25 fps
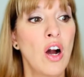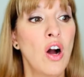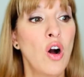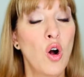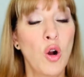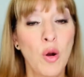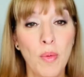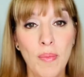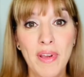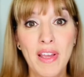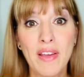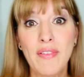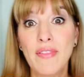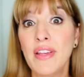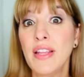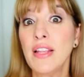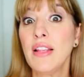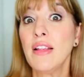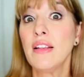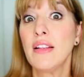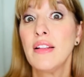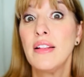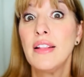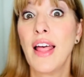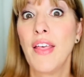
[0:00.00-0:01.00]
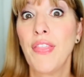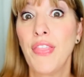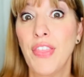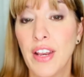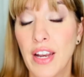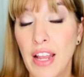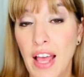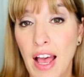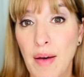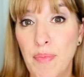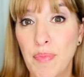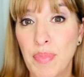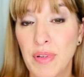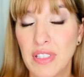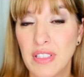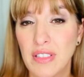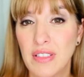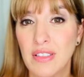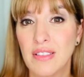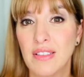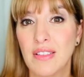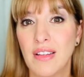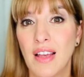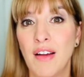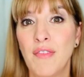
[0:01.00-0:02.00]
Or maybe nothing
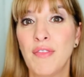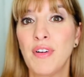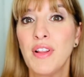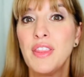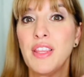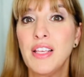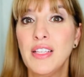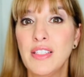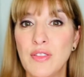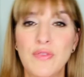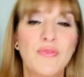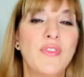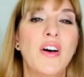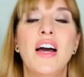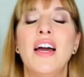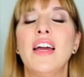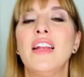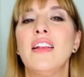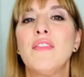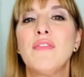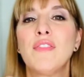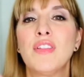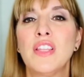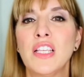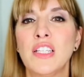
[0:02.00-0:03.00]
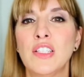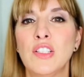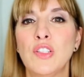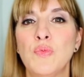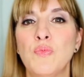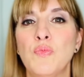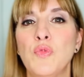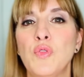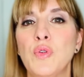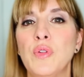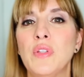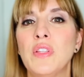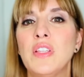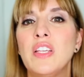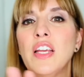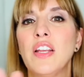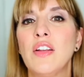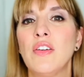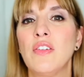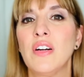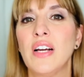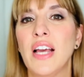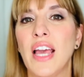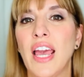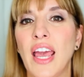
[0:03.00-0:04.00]
happens. Everything's fine, everything's smooth, they
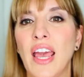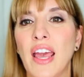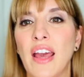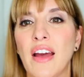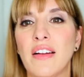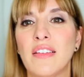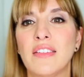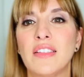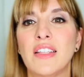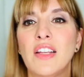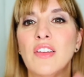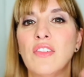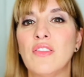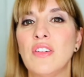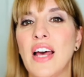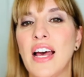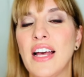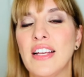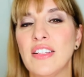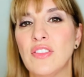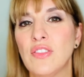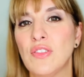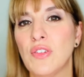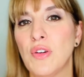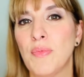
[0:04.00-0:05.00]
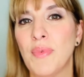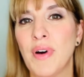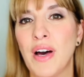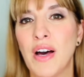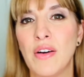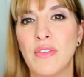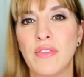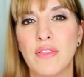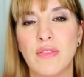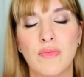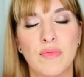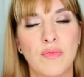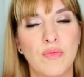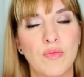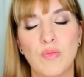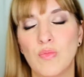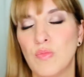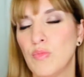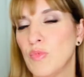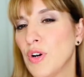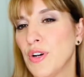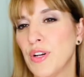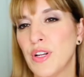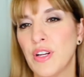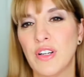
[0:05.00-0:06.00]
don't care, they don't ask you about
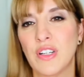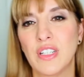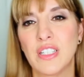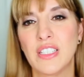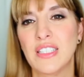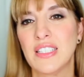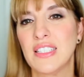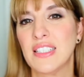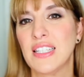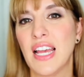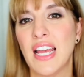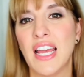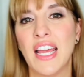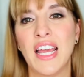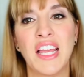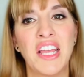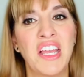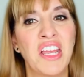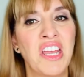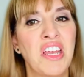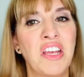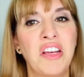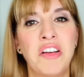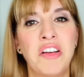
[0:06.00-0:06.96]
what you're gonna say.